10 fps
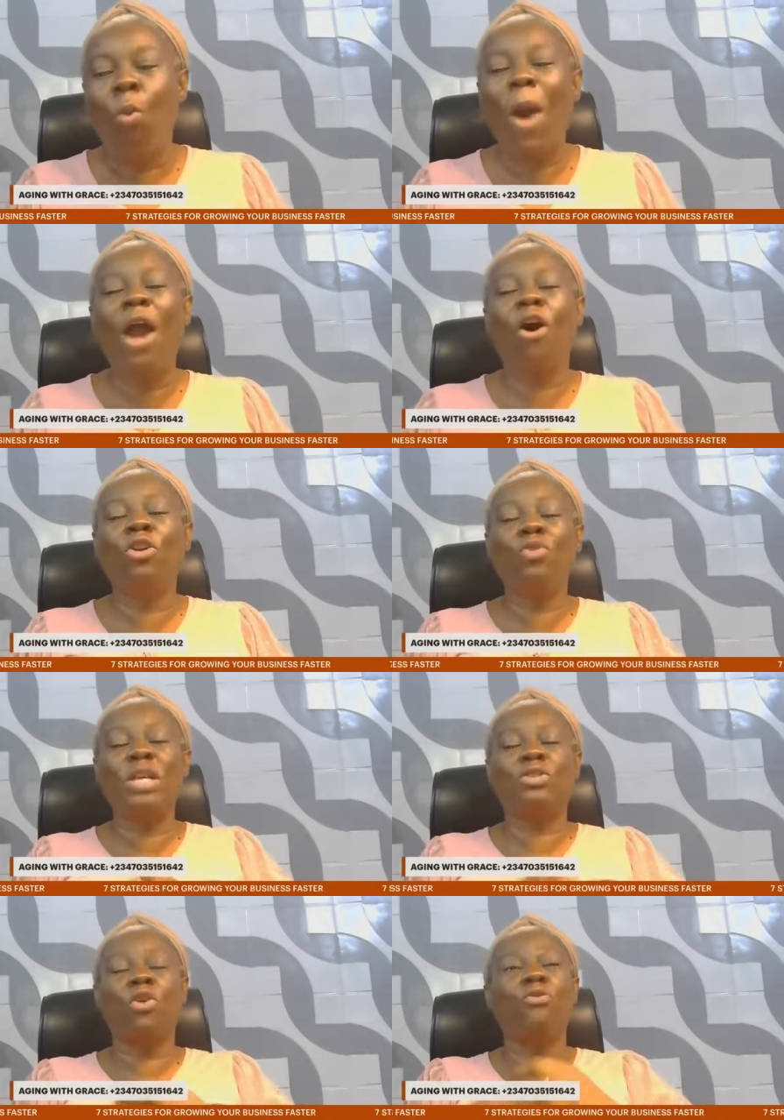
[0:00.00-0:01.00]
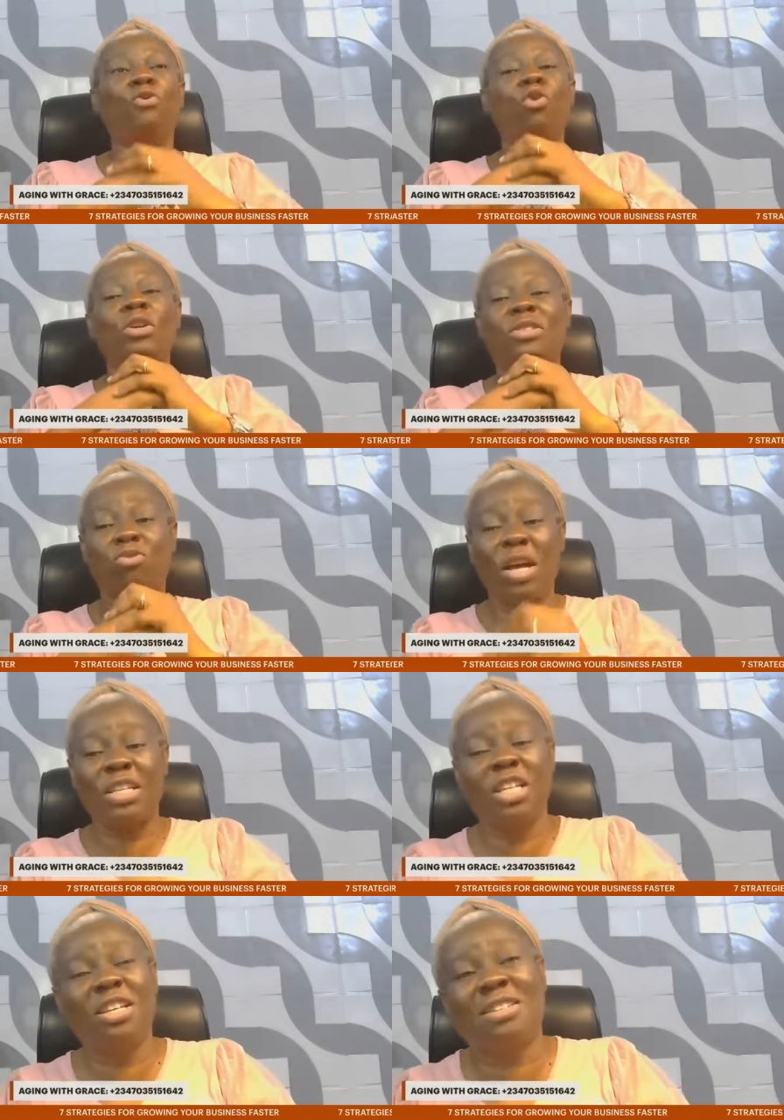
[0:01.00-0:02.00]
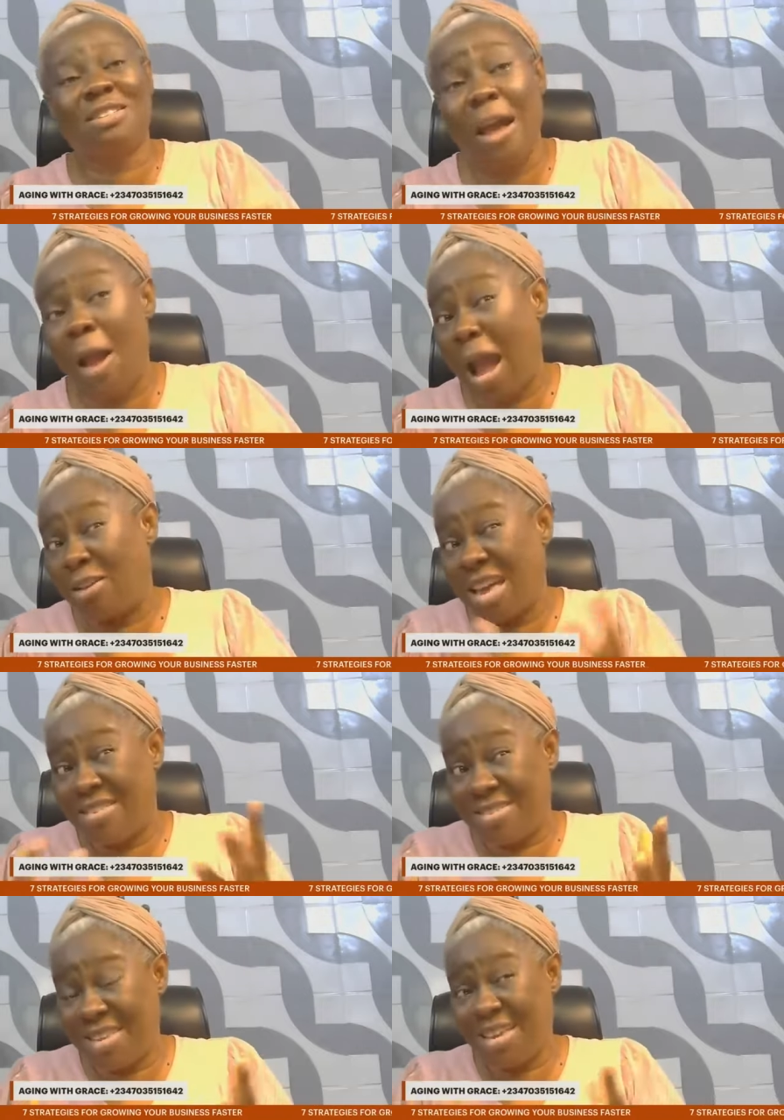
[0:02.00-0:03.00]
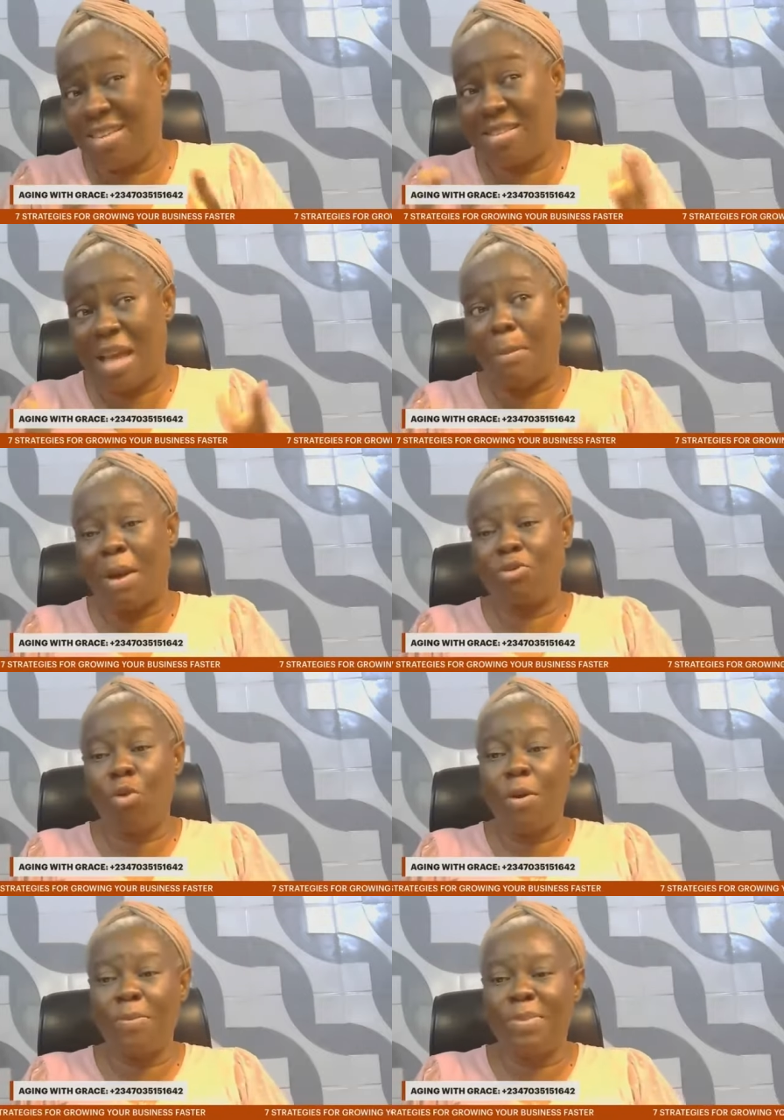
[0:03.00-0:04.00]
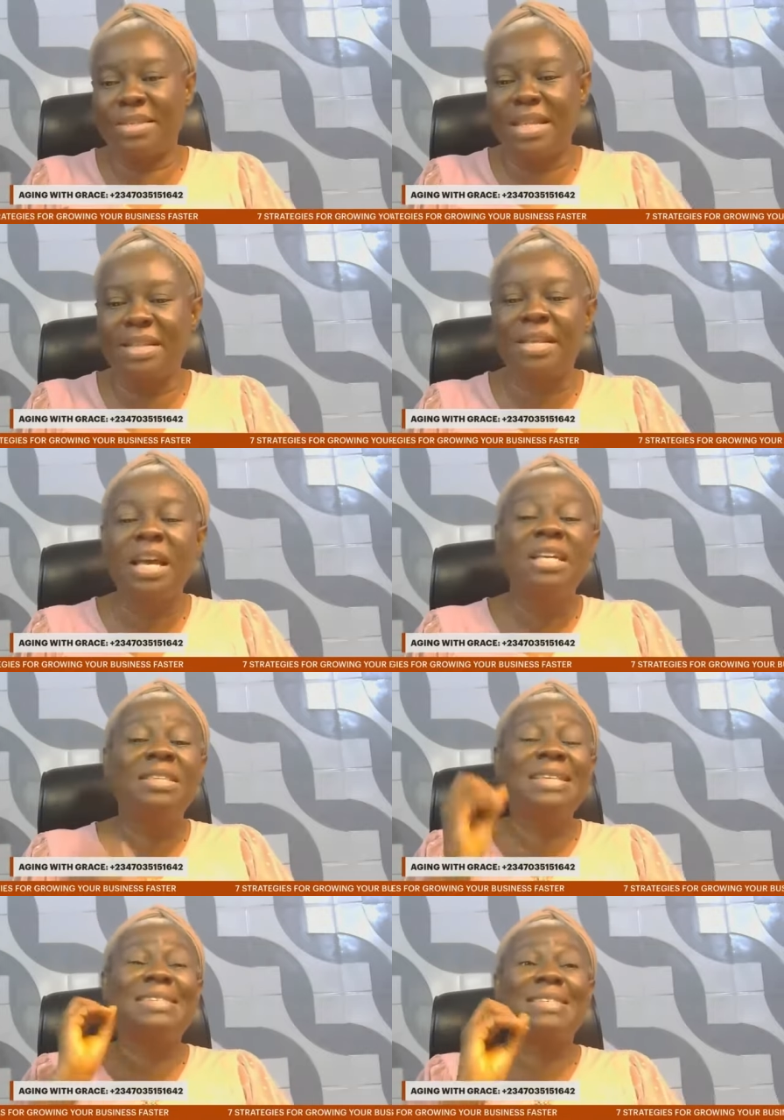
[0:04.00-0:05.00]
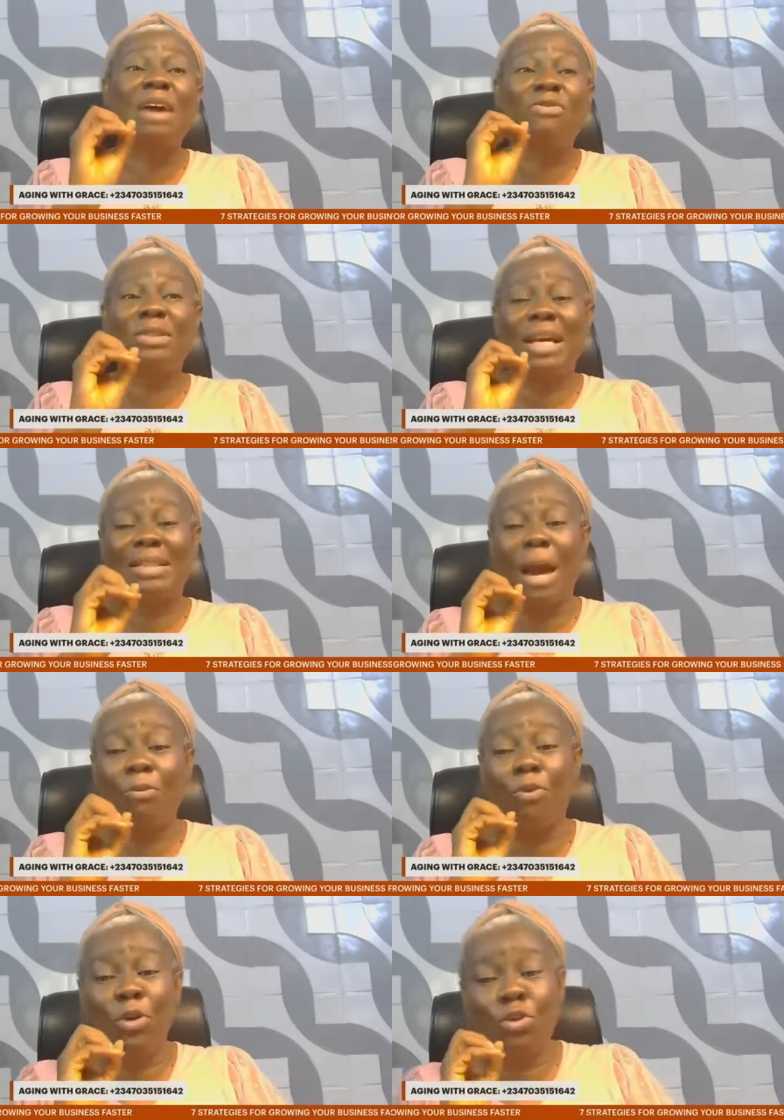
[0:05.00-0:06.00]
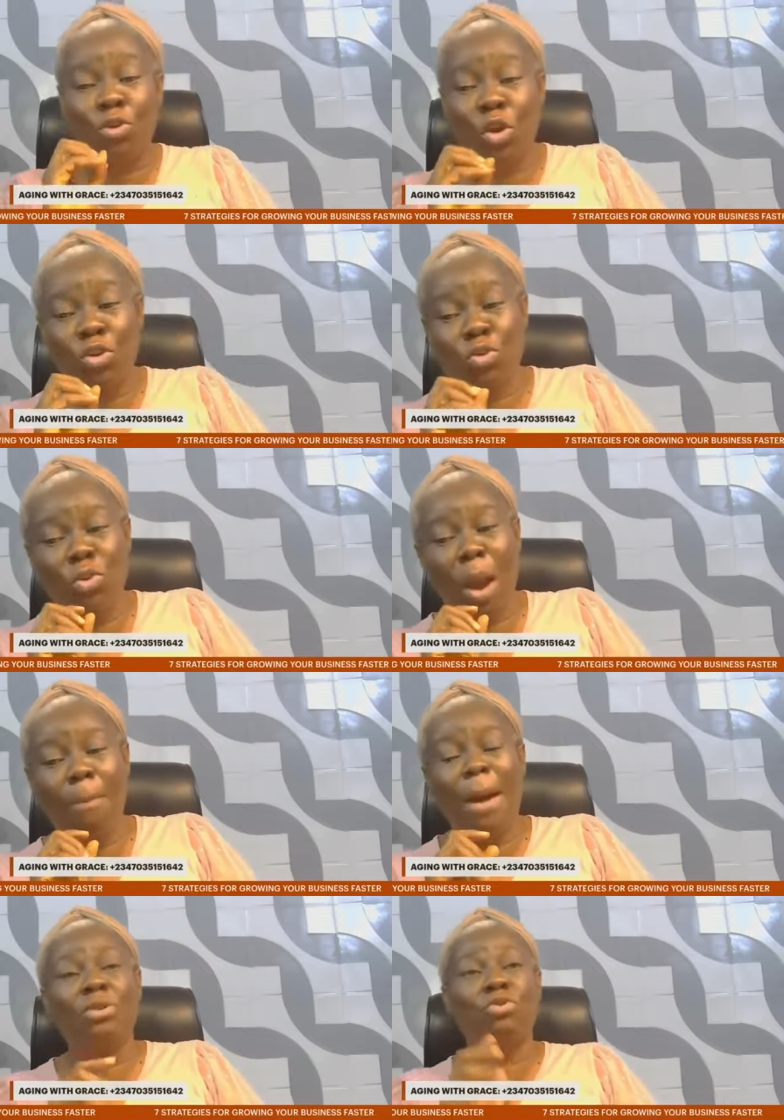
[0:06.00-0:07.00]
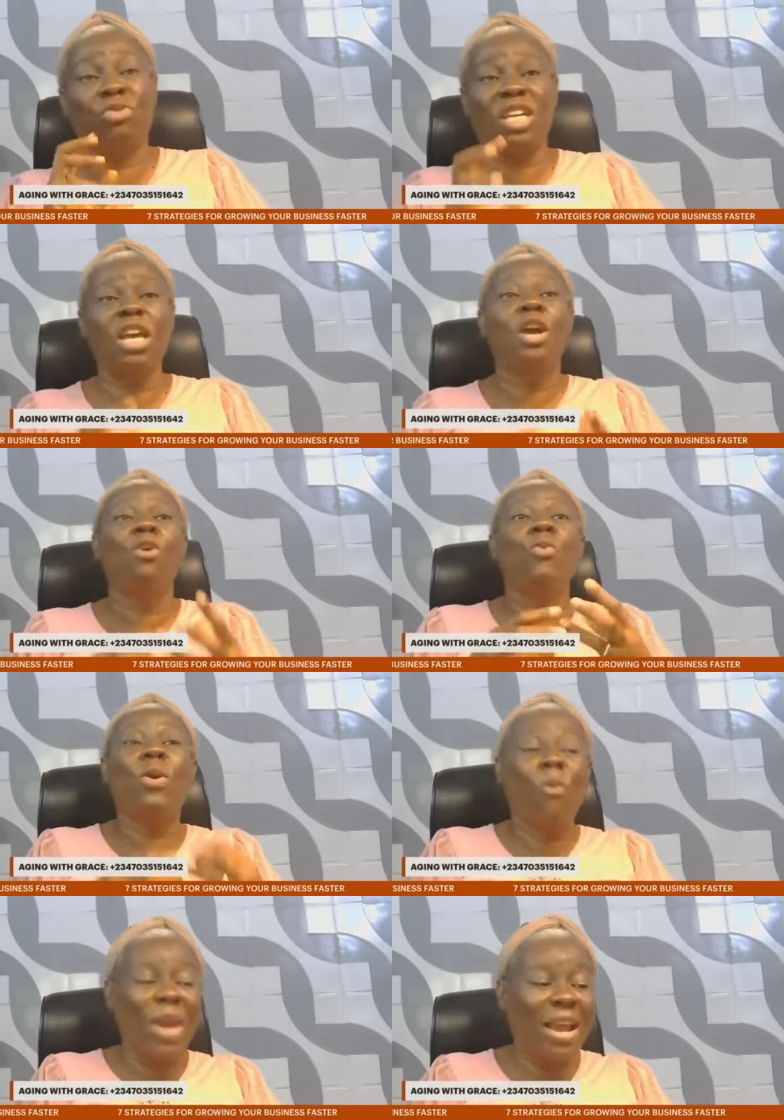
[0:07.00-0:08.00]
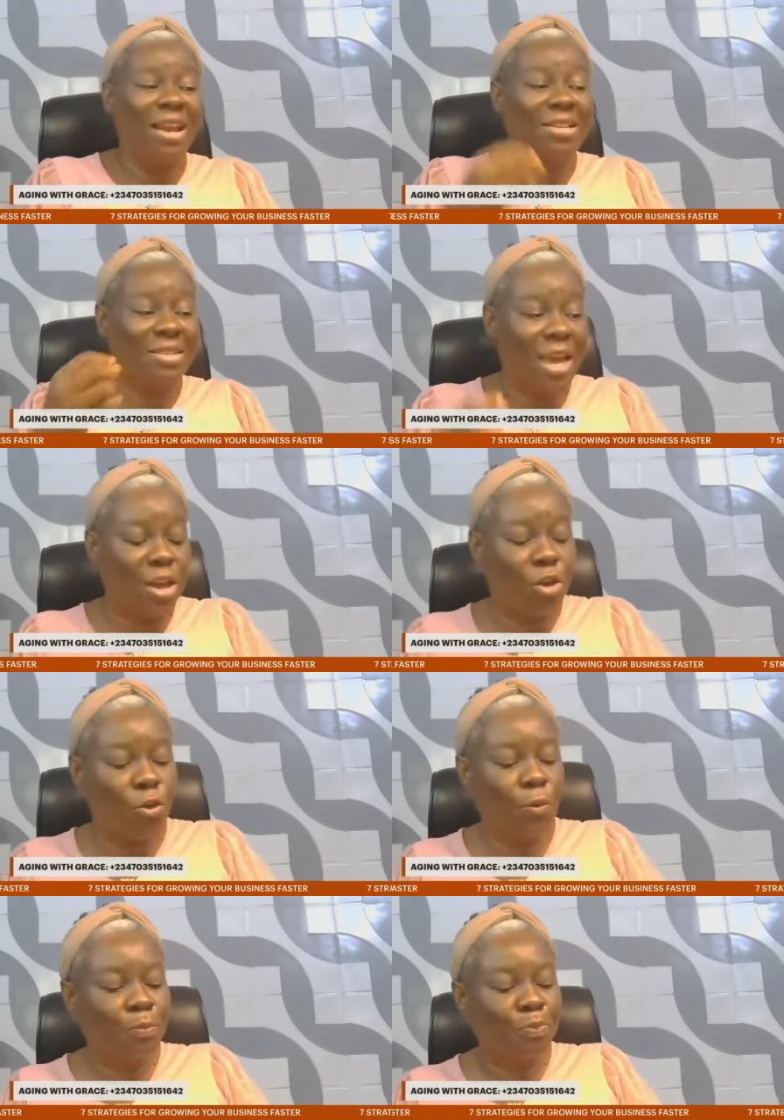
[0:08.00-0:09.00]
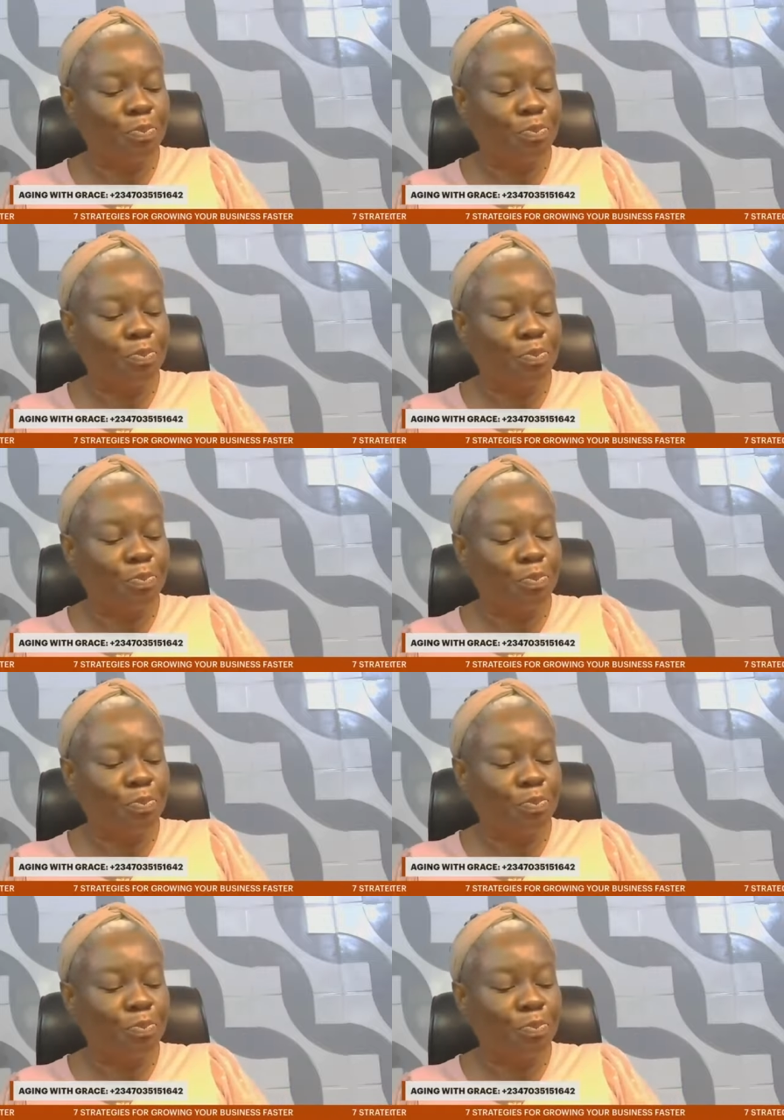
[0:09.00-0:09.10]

Why hundreds of growth strategies uh, exist about growing business, these seven that I'm going to talk to you about today will quickly take you